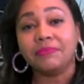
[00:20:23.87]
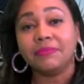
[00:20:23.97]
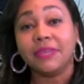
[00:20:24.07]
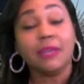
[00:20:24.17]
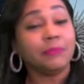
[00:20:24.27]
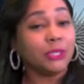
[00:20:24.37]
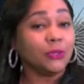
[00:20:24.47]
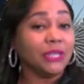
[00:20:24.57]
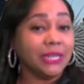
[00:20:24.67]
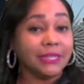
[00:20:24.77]
keep
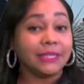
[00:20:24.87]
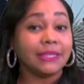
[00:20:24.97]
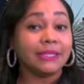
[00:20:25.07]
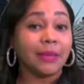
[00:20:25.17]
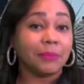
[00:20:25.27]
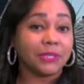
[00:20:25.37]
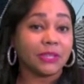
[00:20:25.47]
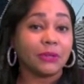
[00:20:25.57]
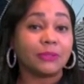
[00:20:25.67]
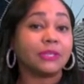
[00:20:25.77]
tuning into these
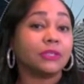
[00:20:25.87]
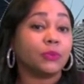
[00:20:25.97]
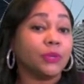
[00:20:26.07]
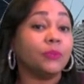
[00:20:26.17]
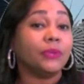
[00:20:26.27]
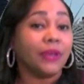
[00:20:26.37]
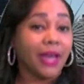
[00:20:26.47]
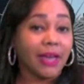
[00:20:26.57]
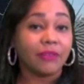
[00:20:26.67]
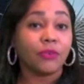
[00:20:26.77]
episodes because we will
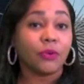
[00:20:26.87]
have